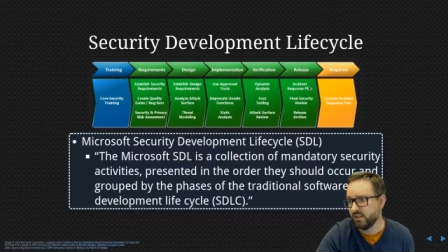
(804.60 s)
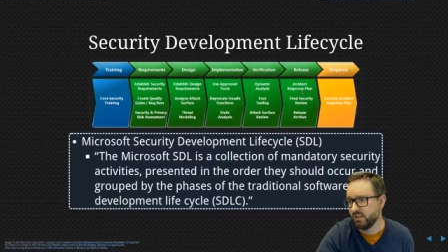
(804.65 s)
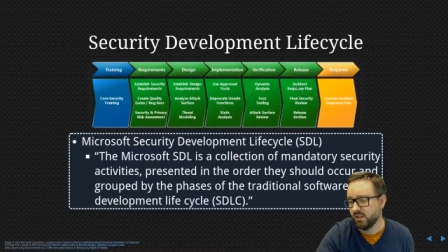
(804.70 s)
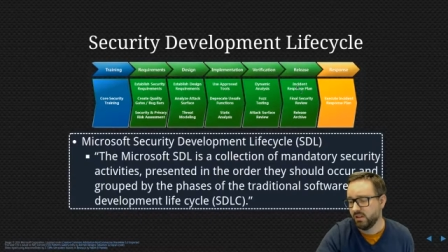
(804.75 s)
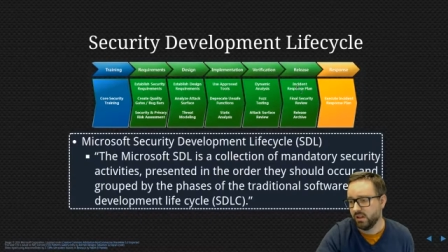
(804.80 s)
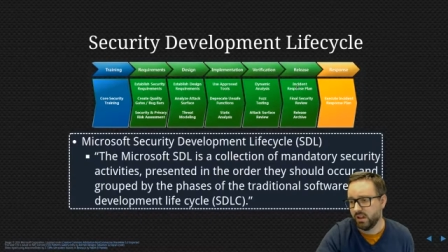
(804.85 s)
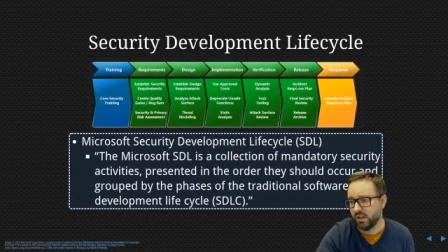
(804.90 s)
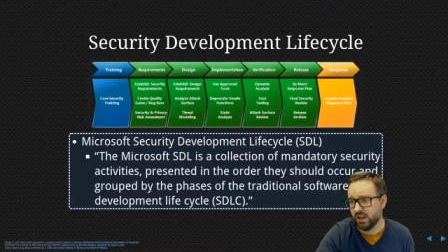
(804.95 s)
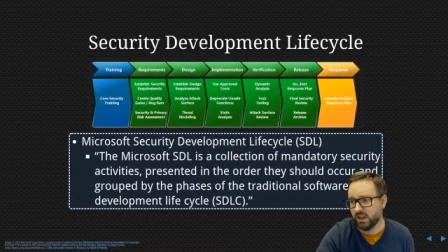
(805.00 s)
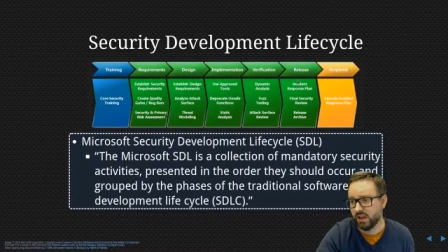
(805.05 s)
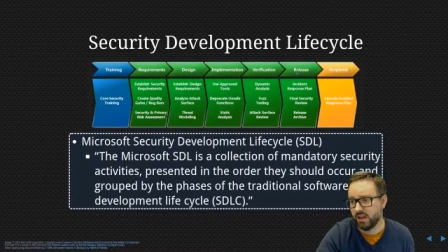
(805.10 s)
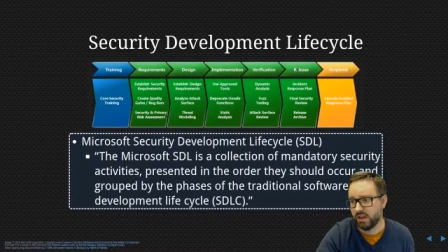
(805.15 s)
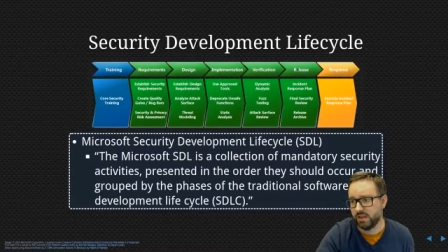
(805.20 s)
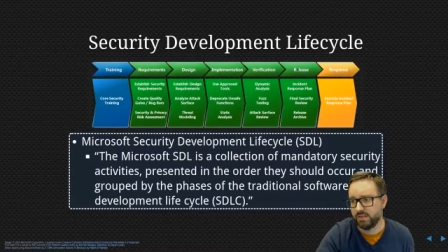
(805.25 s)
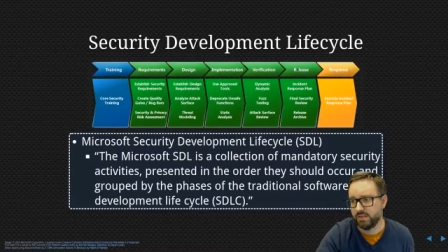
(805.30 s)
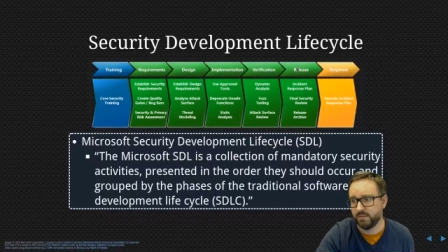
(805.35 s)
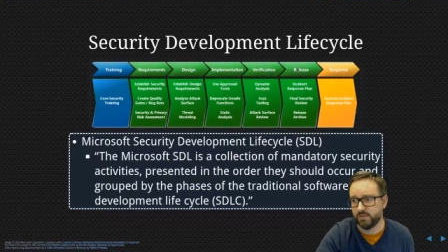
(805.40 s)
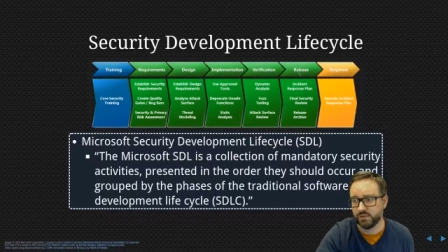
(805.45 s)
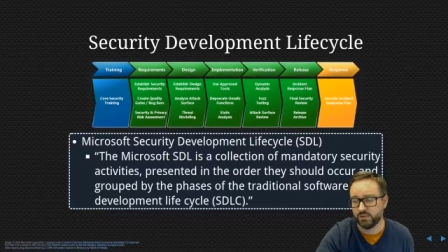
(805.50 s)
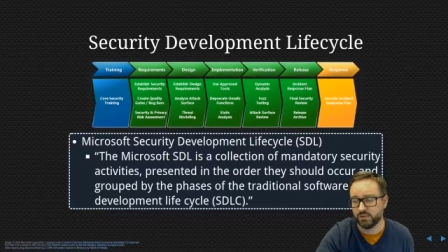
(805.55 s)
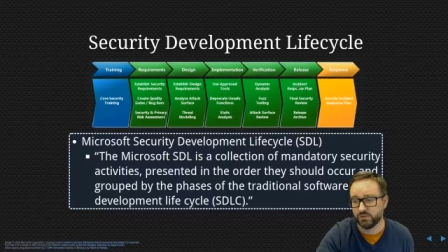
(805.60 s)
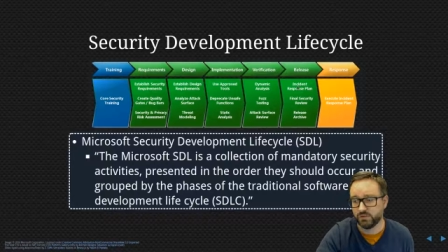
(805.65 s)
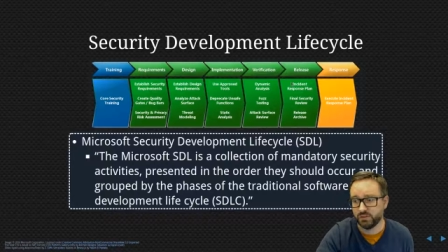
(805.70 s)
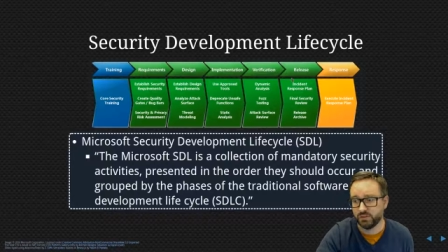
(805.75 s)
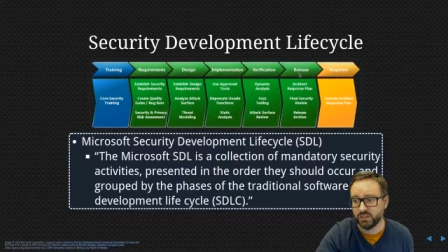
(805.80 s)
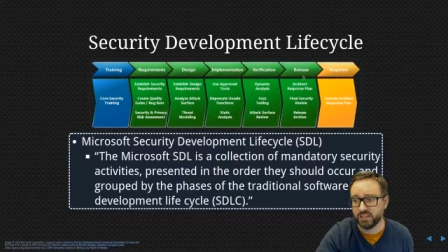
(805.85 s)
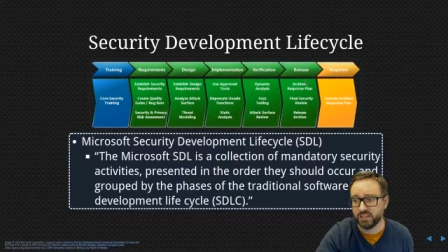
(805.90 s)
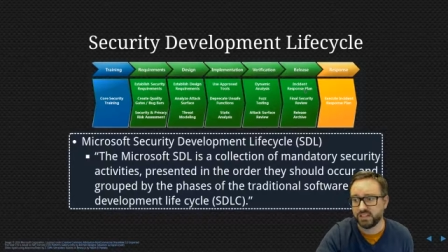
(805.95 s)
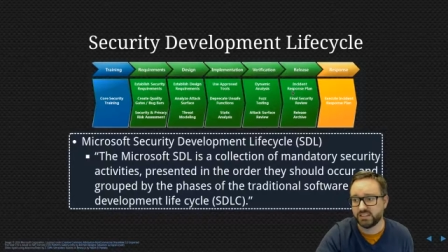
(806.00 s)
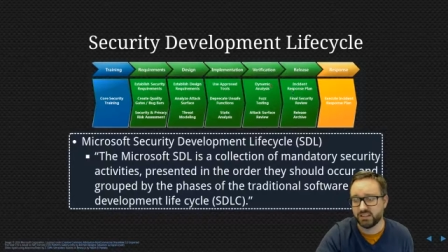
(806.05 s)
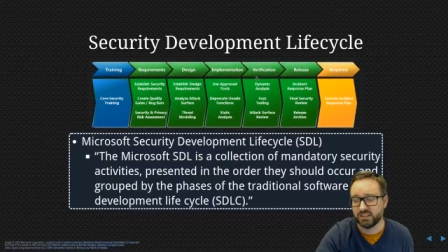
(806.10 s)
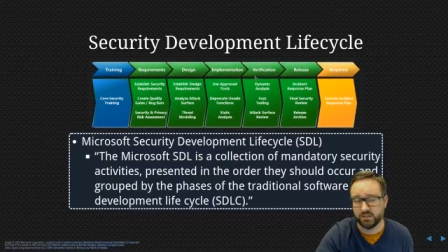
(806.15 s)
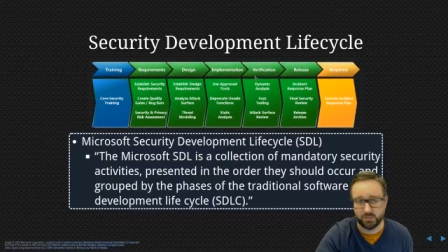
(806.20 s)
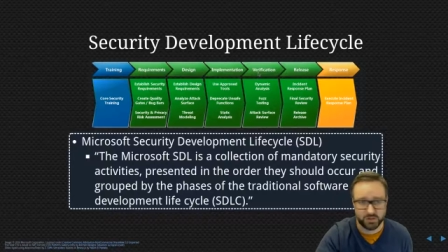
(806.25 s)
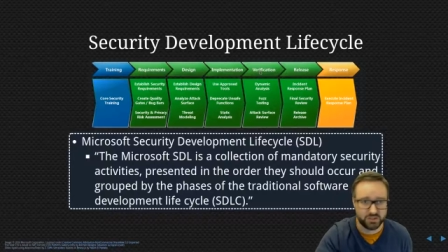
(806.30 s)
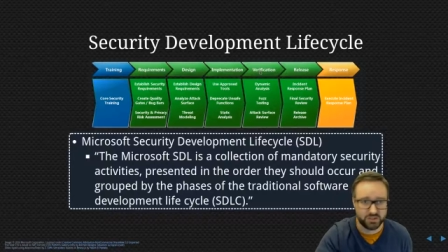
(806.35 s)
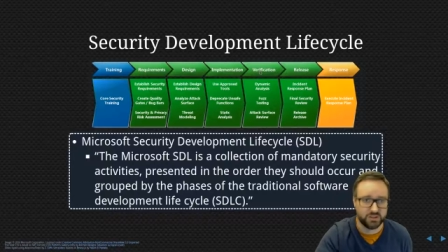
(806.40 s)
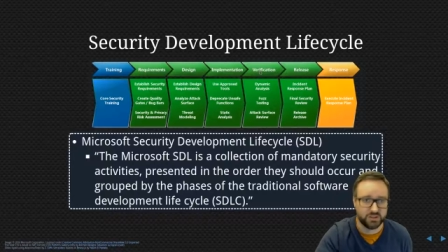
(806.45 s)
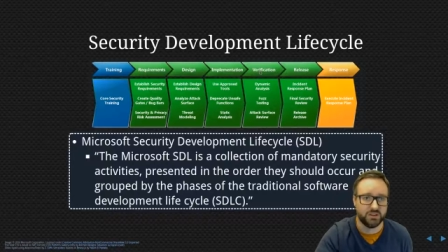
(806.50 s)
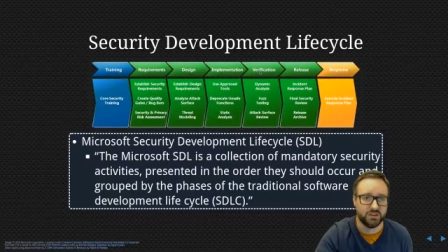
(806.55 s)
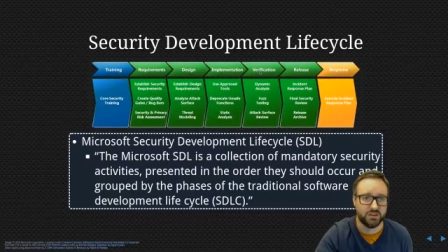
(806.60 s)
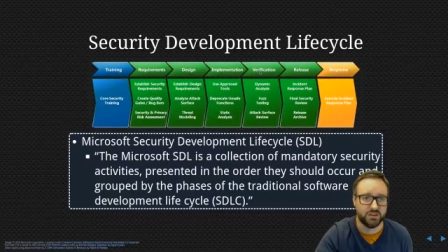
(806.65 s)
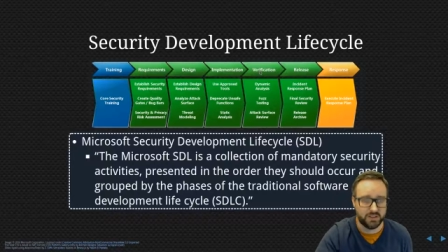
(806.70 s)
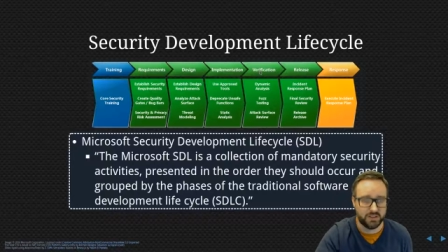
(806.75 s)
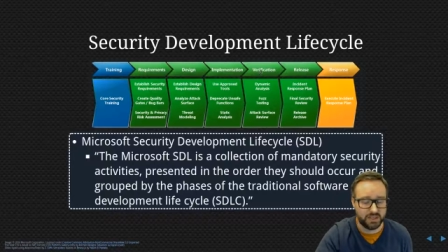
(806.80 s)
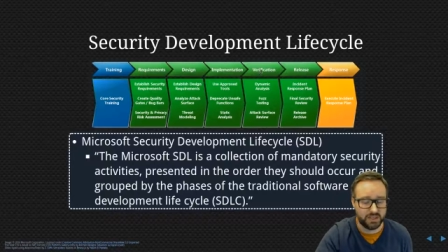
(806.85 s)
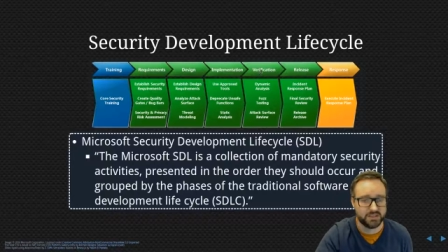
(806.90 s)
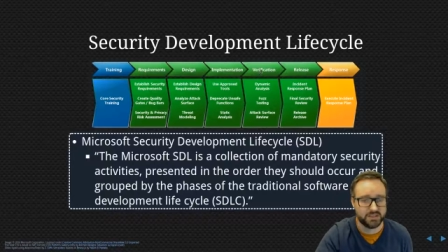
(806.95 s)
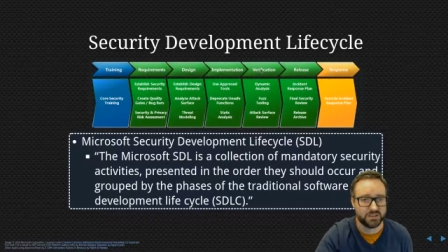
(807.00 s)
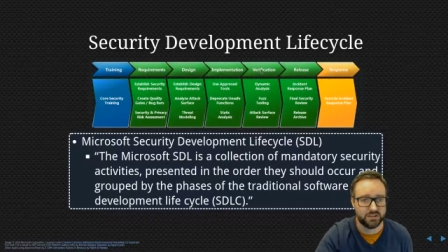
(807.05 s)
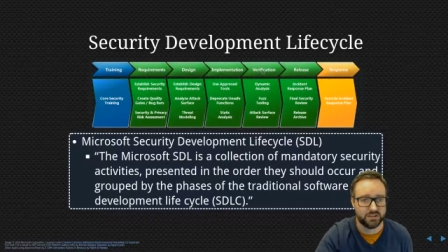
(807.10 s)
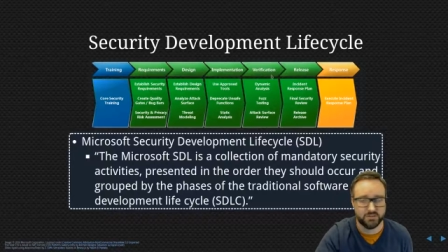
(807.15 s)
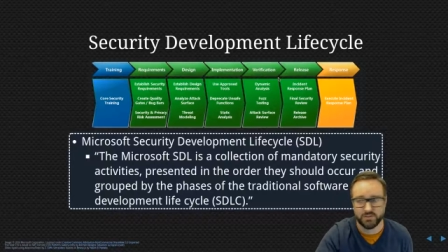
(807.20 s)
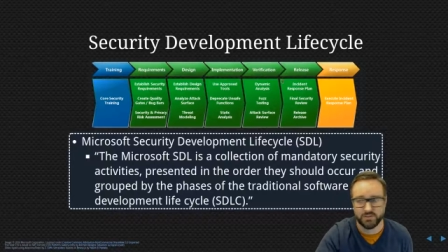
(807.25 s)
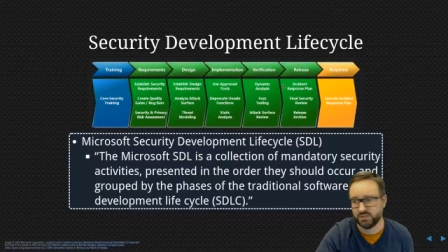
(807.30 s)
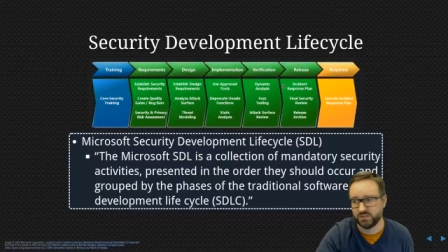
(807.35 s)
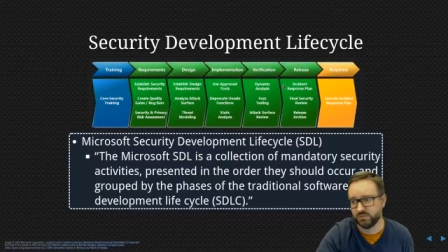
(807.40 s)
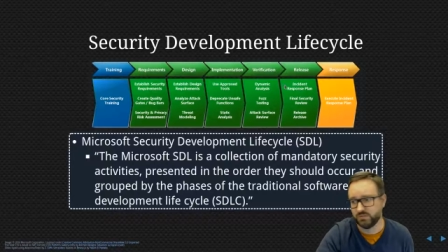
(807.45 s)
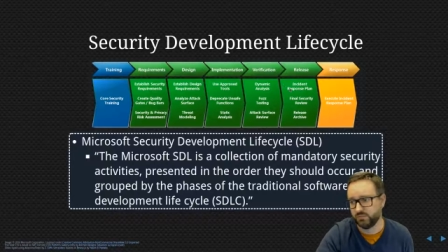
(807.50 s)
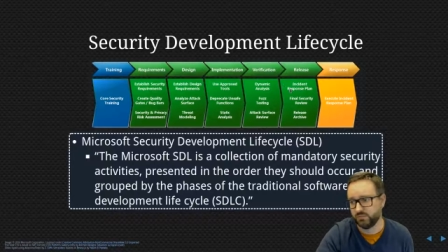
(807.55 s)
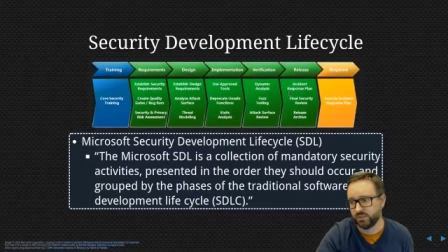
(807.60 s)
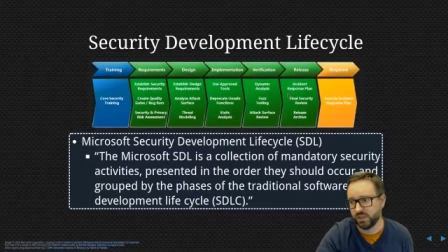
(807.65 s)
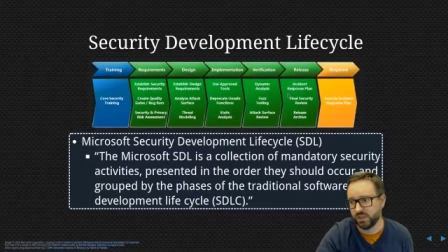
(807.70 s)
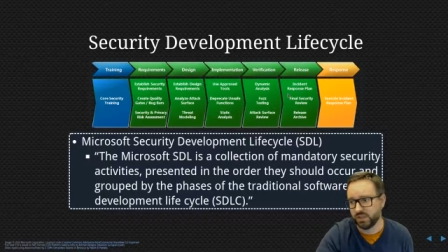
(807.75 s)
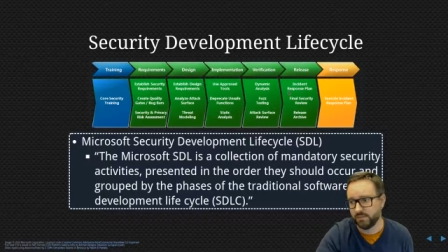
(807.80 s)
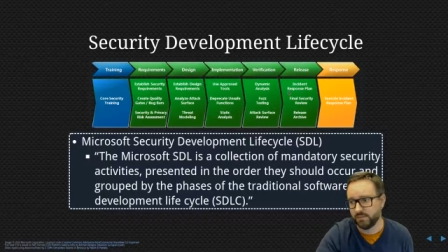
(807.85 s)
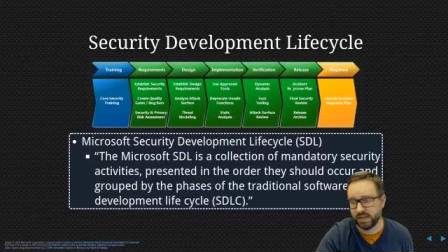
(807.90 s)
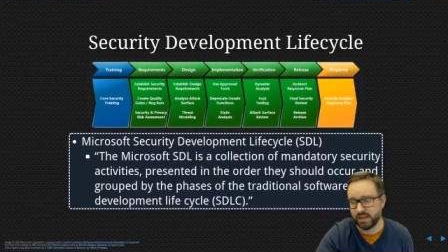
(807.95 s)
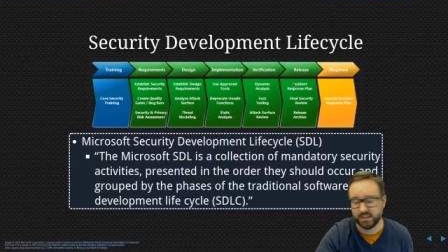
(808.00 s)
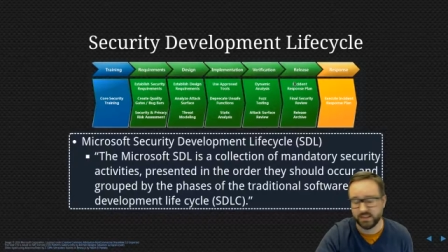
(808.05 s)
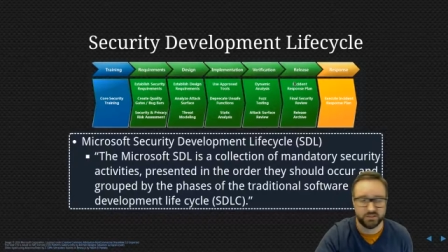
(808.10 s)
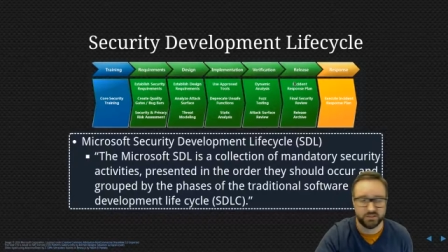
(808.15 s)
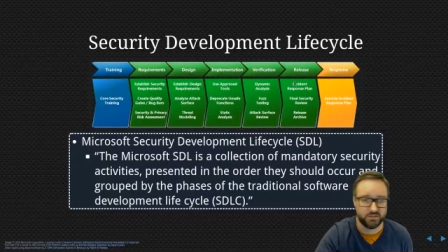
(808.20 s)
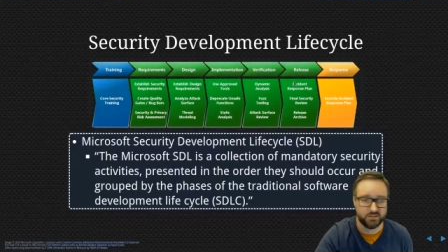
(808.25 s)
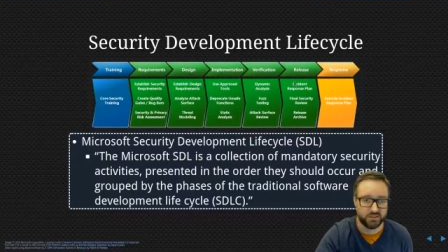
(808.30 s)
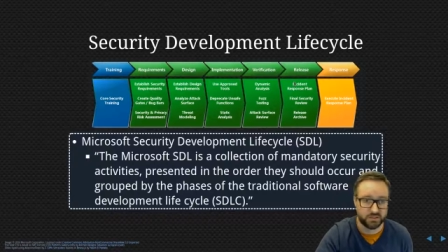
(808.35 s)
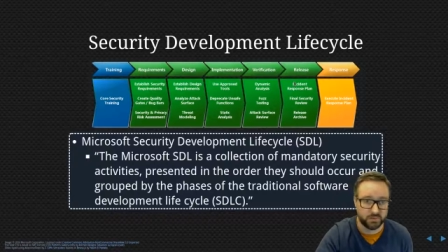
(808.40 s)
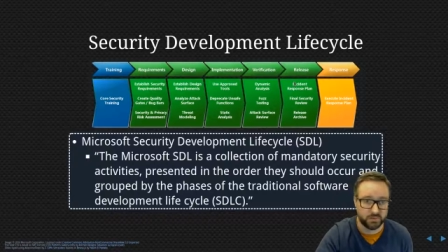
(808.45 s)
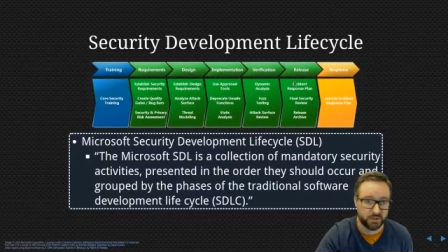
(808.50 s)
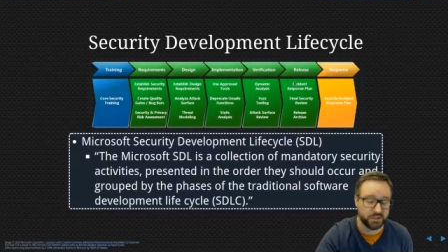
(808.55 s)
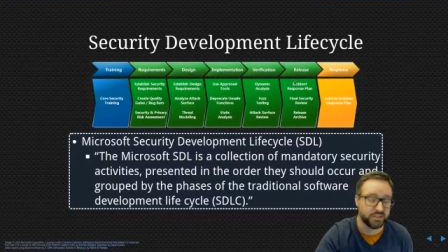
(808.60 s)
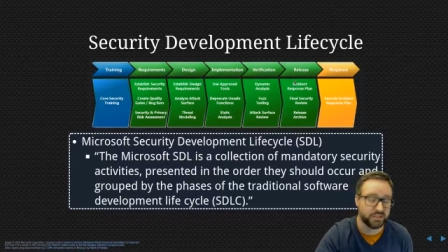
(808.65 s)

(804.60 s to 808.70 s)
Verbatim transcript: Uh, and then once we've released it, we do incident think about incident response,